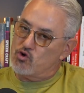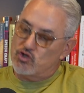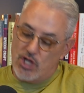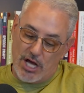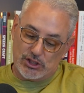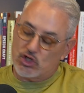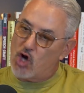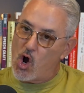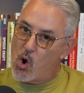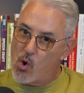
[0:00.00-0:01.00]
let's
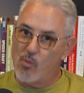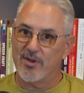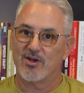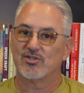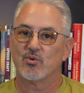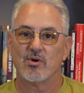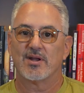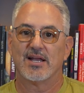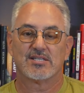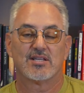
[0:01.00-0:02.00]
go, because you want to
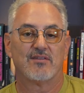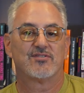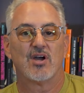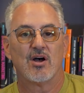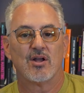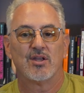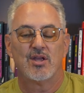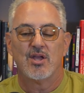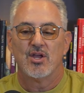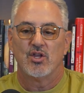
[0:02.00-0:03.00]
get stuff done.
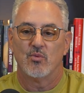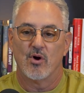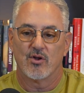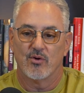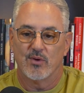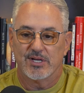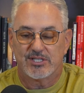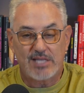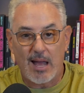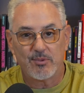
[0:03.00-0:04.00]
You want to
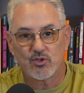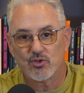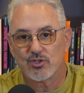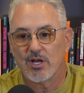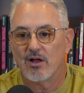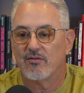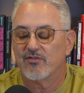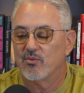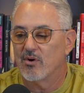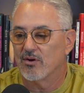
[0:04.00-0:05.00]
establish
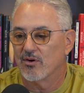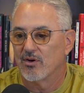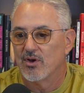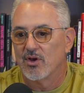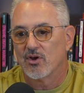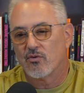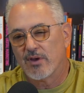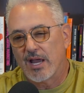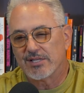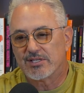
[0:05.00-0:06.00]
yourself. You want to
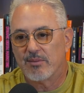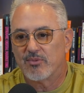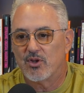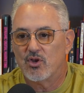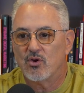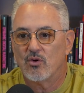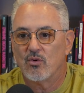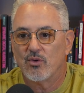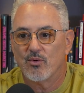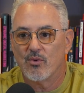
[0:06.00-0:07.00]
create something
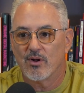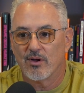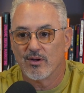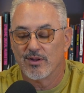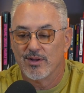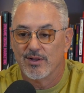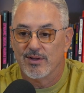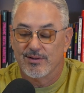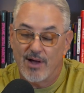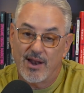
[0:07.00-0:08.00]
new. You want to
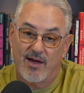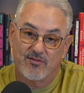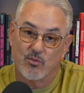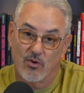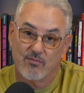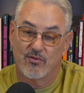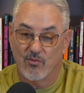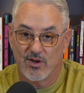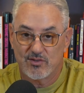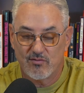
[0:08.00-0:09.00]
not have to work for
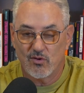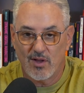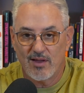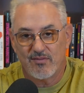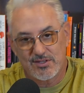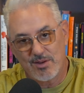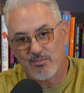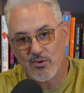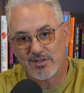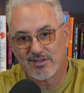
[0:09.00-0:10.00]
the rest of your life at some
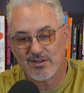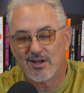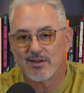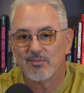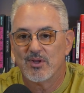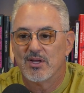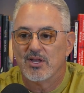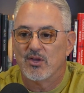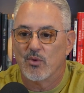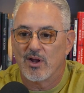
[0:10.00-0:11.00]
point in time.
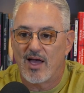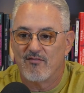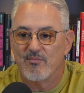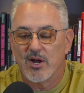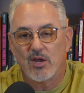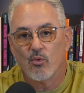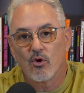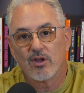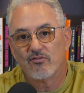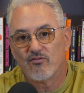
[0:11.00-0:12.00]
You want to have money
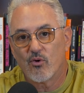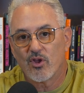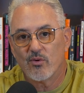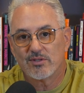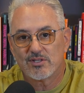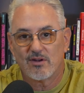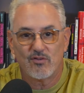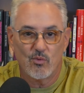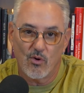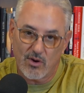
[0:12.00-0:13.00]
working for you instead of
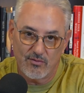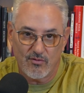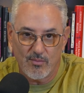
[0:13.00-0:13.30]
you working for